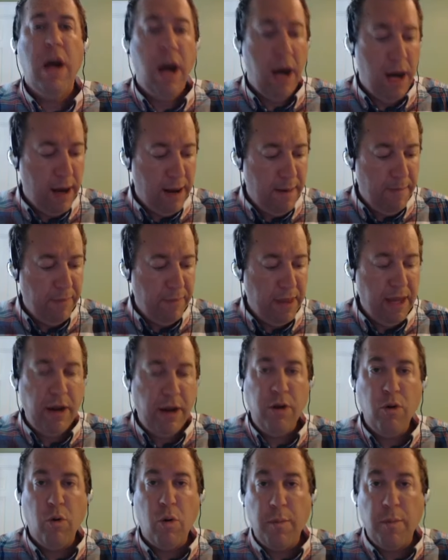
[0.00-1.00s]
than
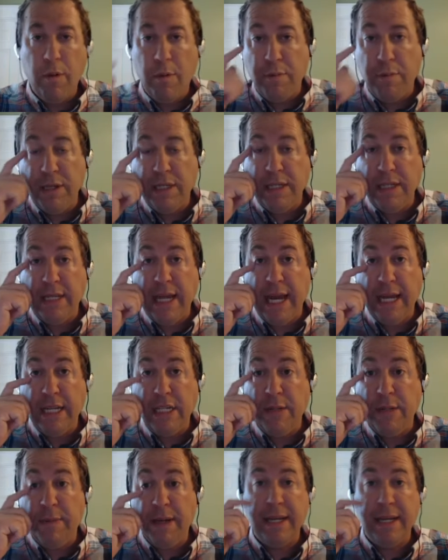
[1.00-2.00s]
a normal
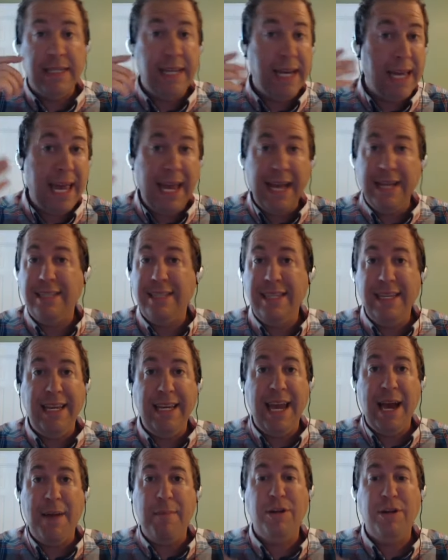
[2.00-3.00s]
presentation because I can't
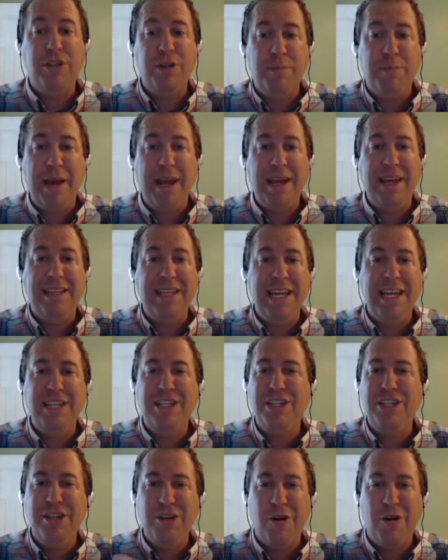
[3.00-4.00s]
see how much you're paying attention.